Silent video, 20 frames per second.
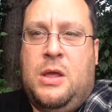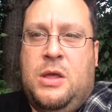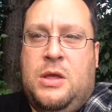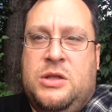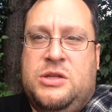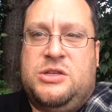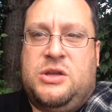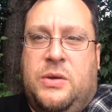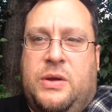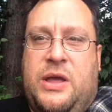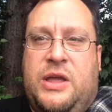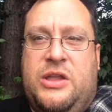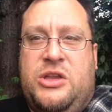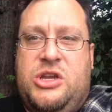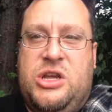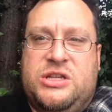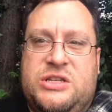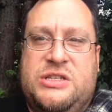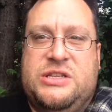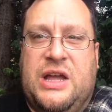So I had
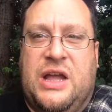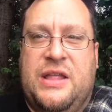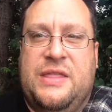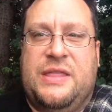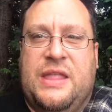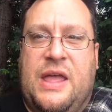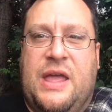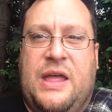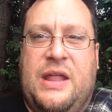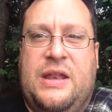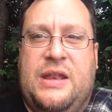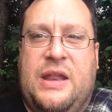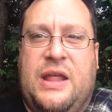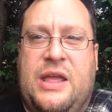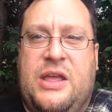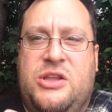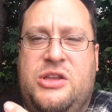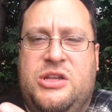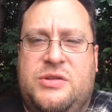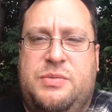just done that, and I
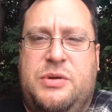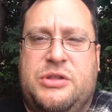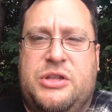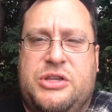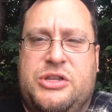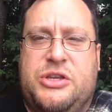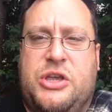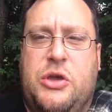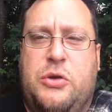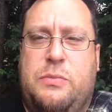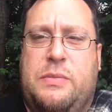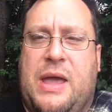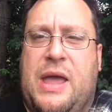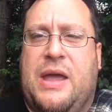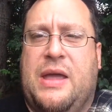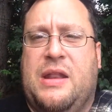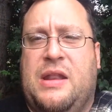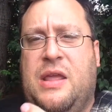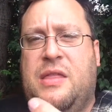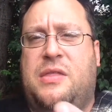had just put the scoop
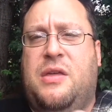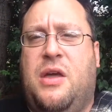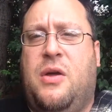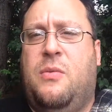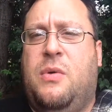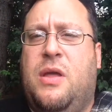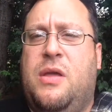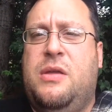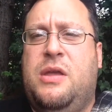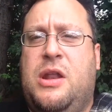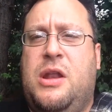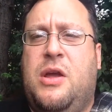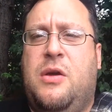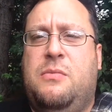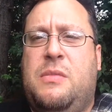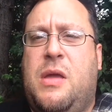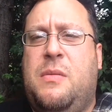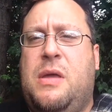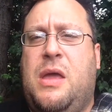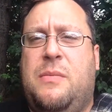back, and I thought, well,
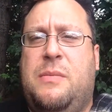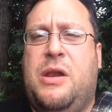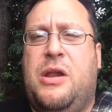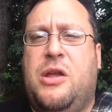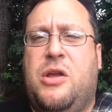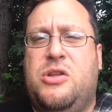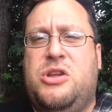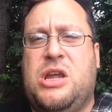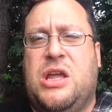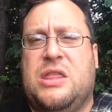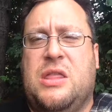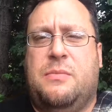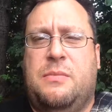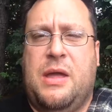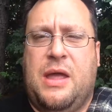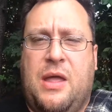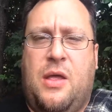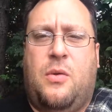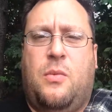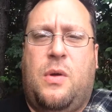maybe I better go check the
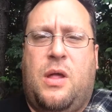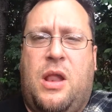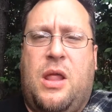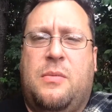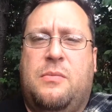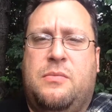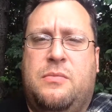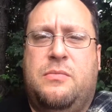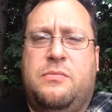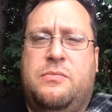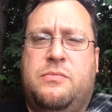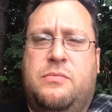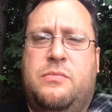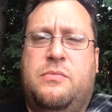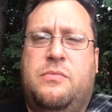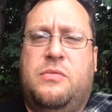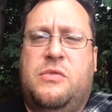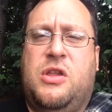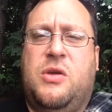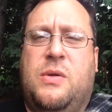mail while I'm
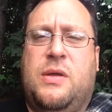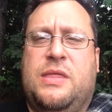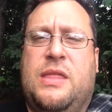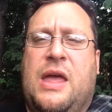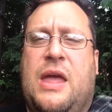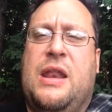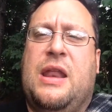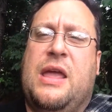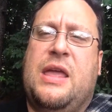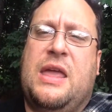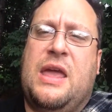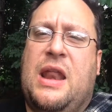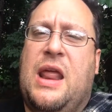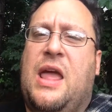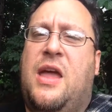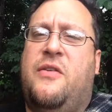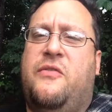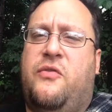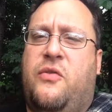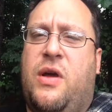doing that. And I get
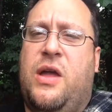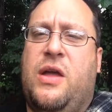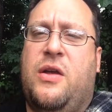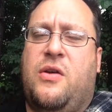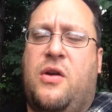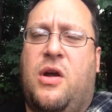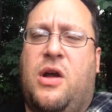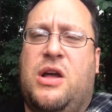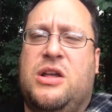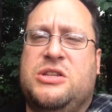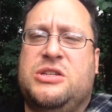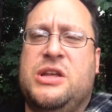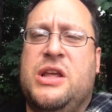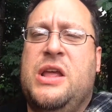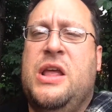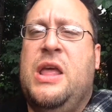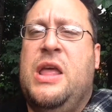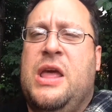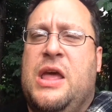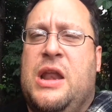halfway across
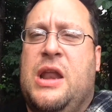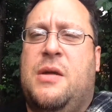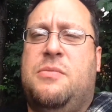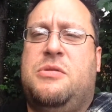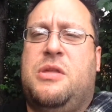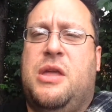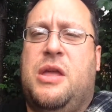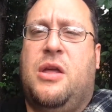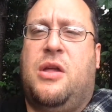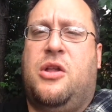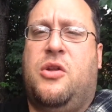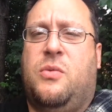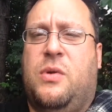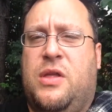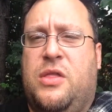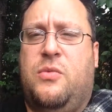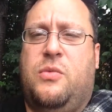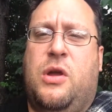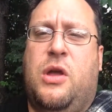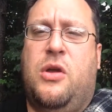and up the hill to where
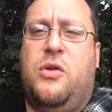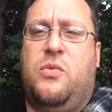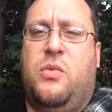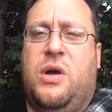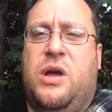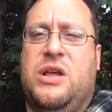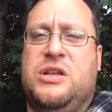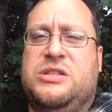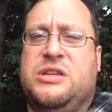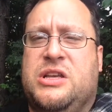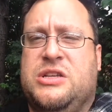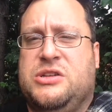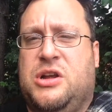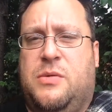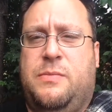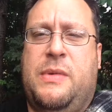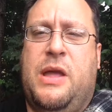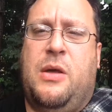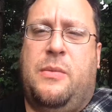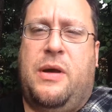the road was, because our
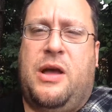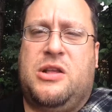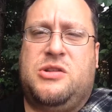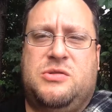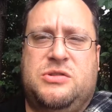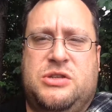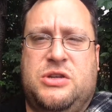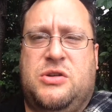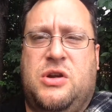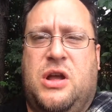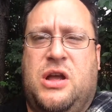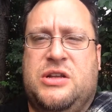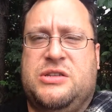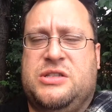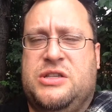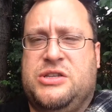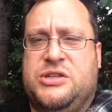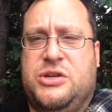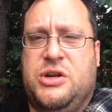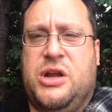mailbox was across
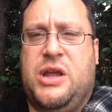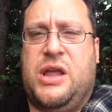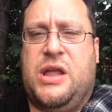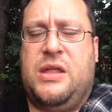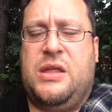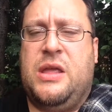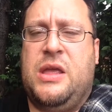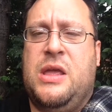the street,